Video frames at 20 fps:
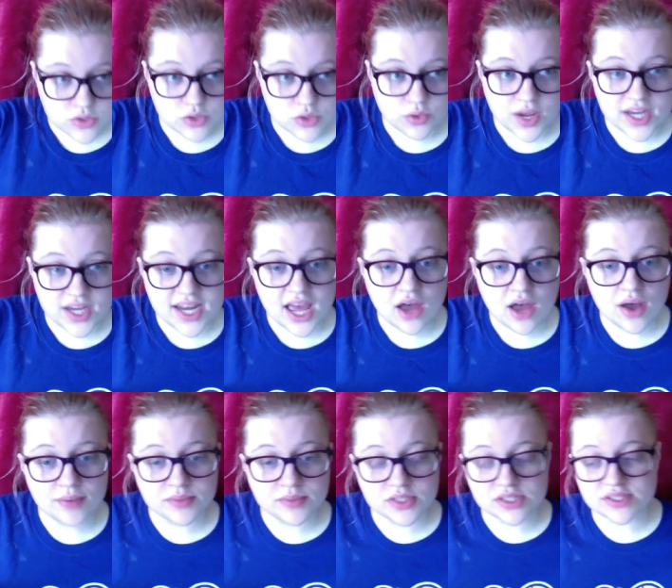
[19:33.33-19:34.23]
So right now
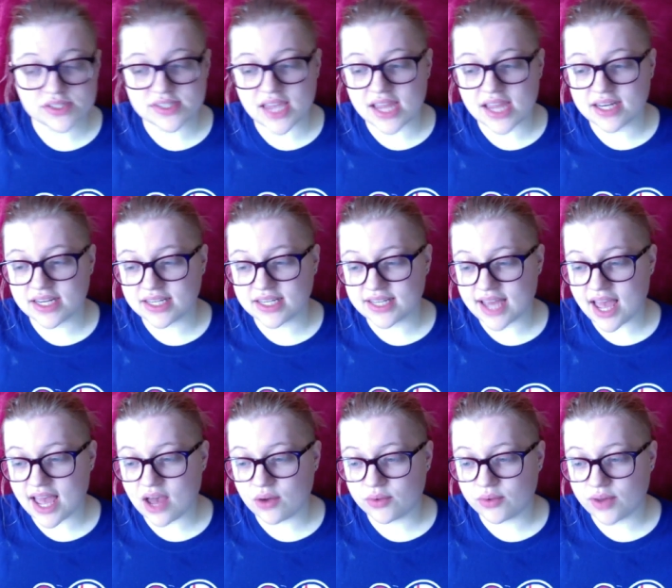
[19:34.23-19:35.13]
I'm just sanding
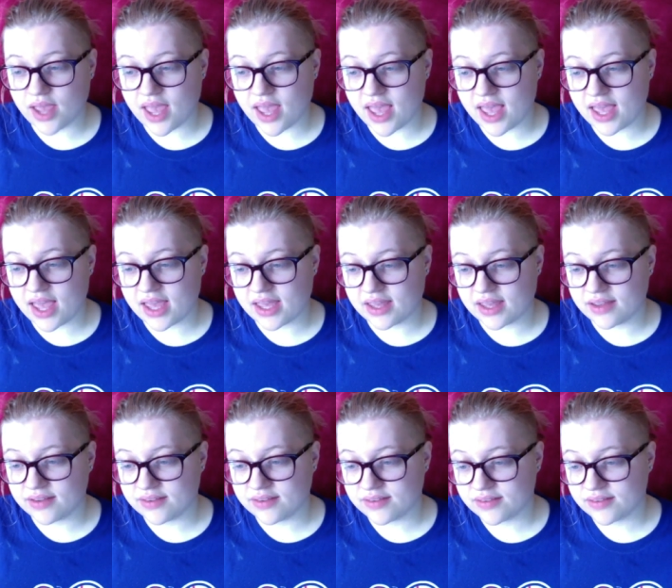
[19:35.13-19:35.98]
down a